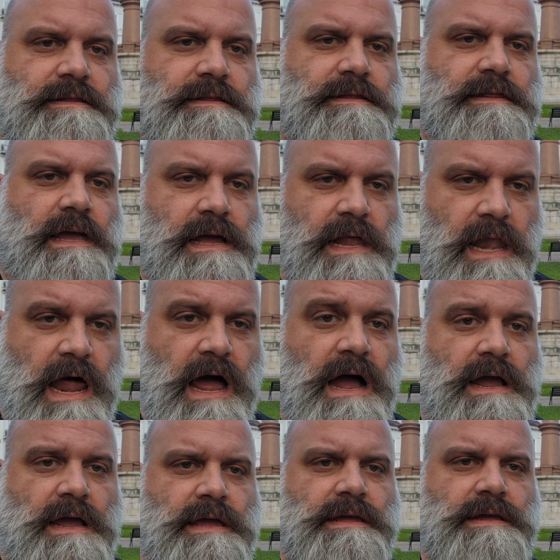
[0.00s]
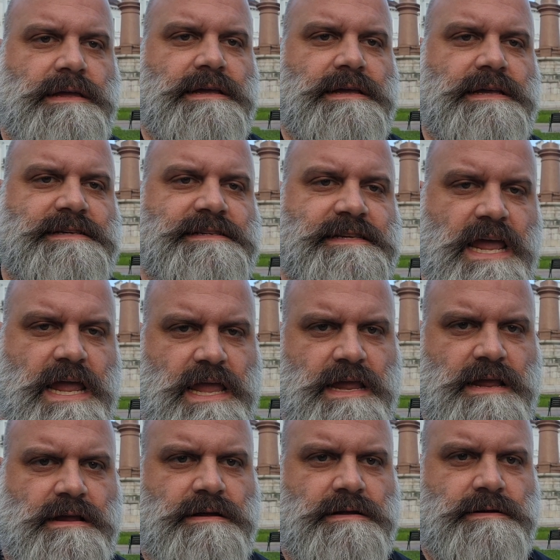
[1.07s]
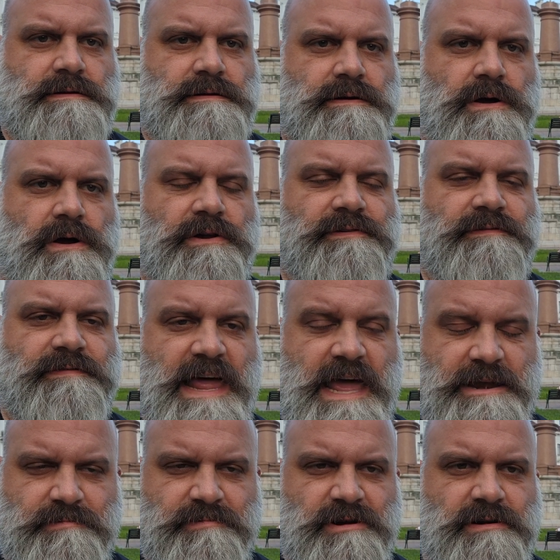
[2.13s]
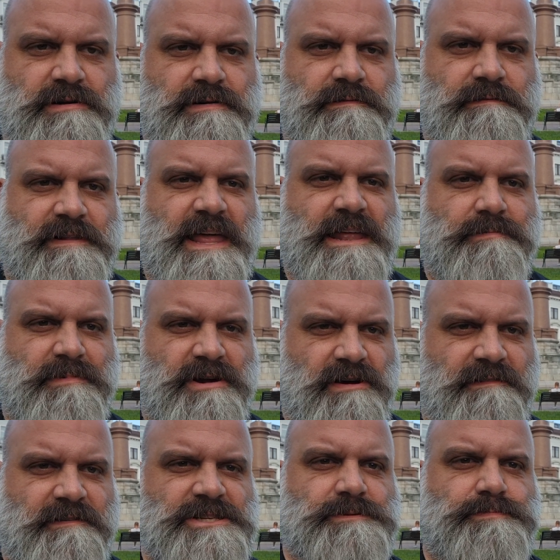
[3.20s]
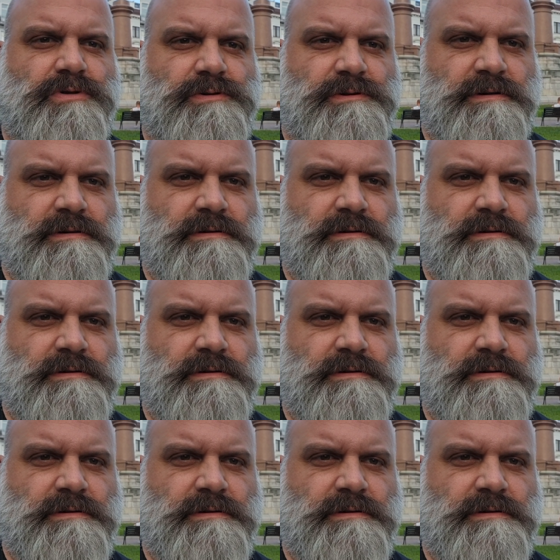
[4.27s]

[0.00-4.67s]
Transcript: the clock is ticking on Vladimir Vladimirovich Putin.